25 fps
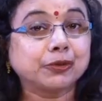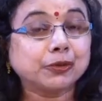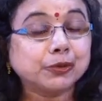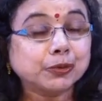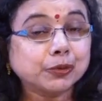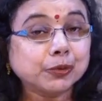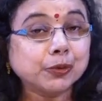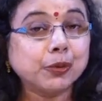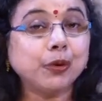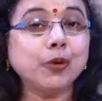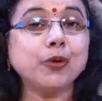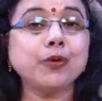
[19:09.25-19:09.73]

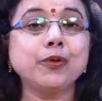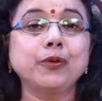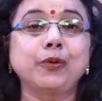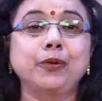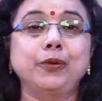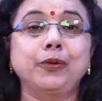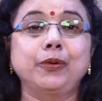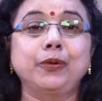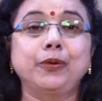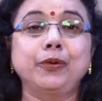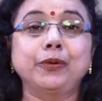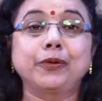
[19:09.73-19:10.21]
to
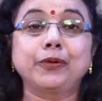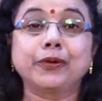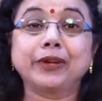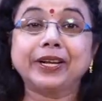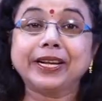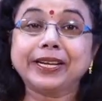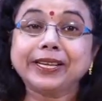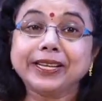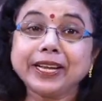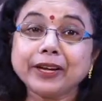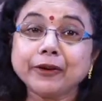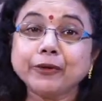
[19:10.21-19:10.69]

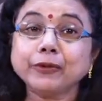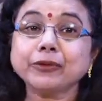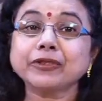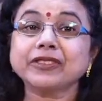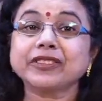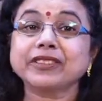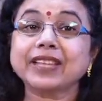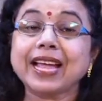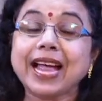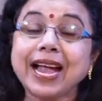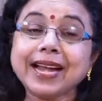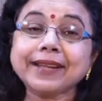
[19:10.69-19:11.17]
reduce
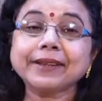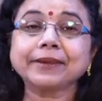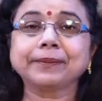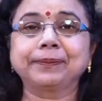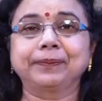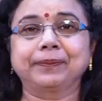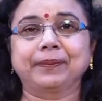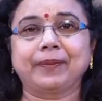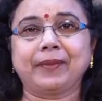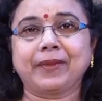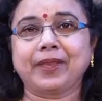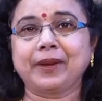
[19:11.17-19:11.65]
that
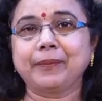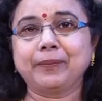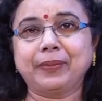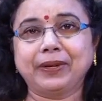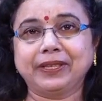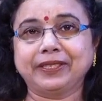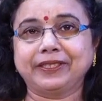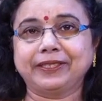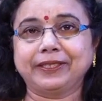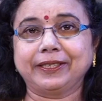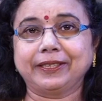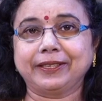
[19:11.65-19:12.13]

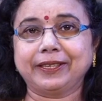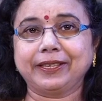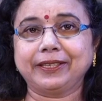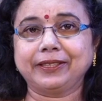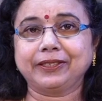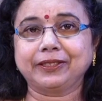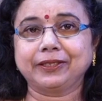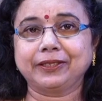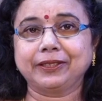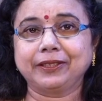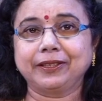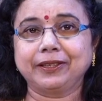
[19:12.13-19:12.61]

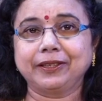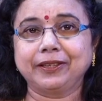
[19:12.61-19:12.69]
percentage.